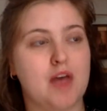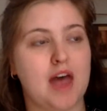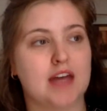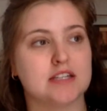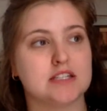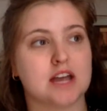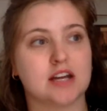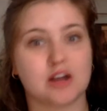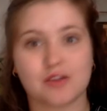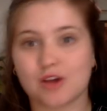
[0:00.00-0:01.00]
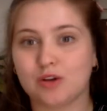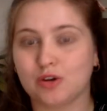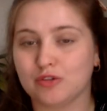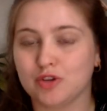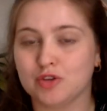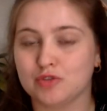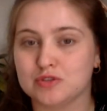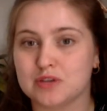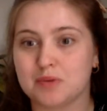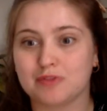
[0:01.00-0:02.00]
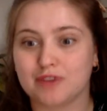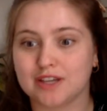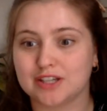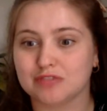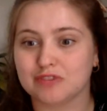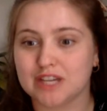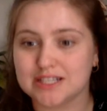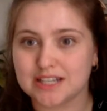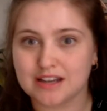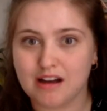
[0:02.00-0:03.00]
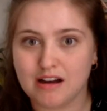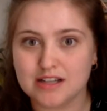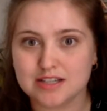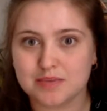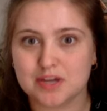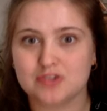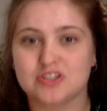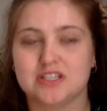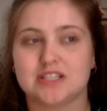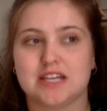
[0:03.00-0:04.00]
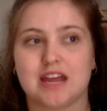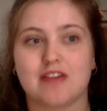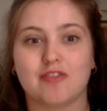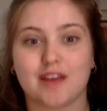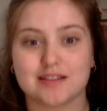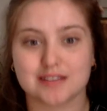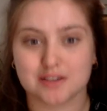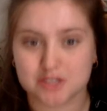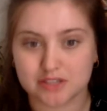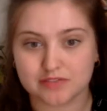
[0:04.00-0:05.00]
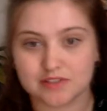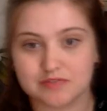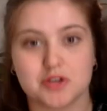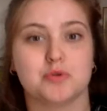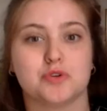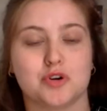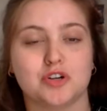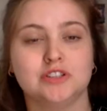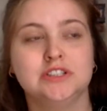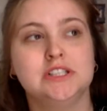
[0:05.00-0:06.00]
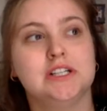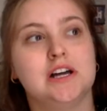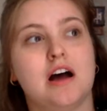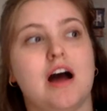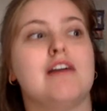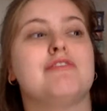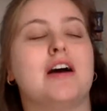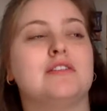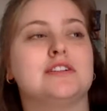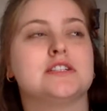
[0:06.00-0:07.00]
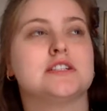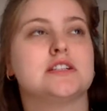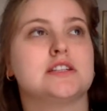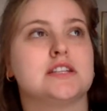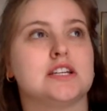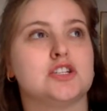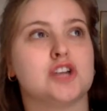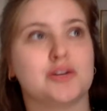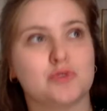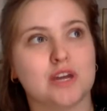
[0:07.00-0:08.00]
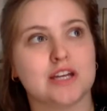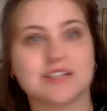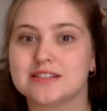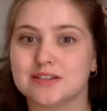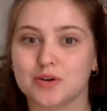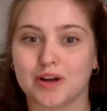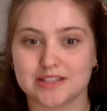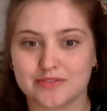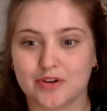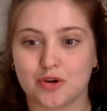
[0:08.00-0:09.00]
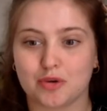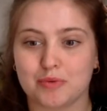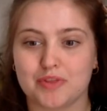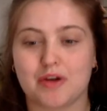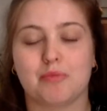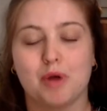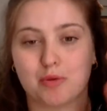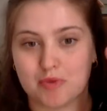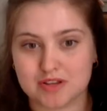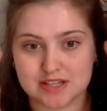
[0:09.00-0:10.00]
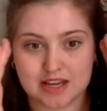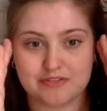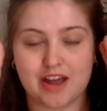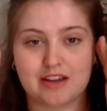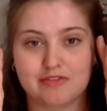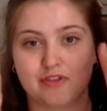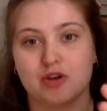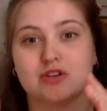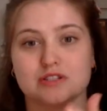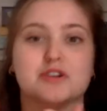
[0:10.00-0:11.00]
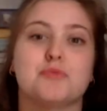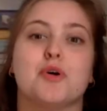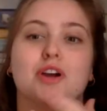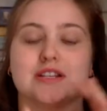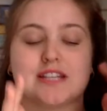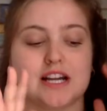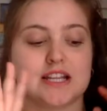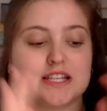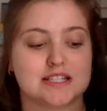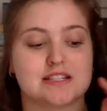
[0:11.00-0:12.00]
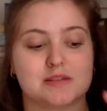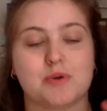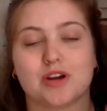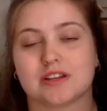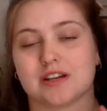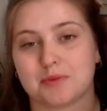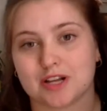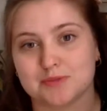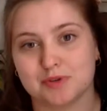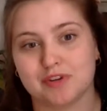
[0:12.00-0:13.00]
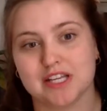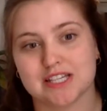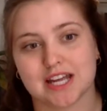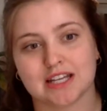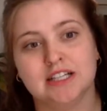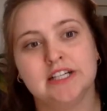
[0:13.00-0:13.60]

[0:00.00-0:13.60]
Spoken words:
I know that a lot of you have also been finding reading hard. I'd be interested to hear if that's like shifted for you or not. I found that generally it's still quite difficult, but there are moments like if I can focus on a book and say like, this is the book that I'm going to be reading.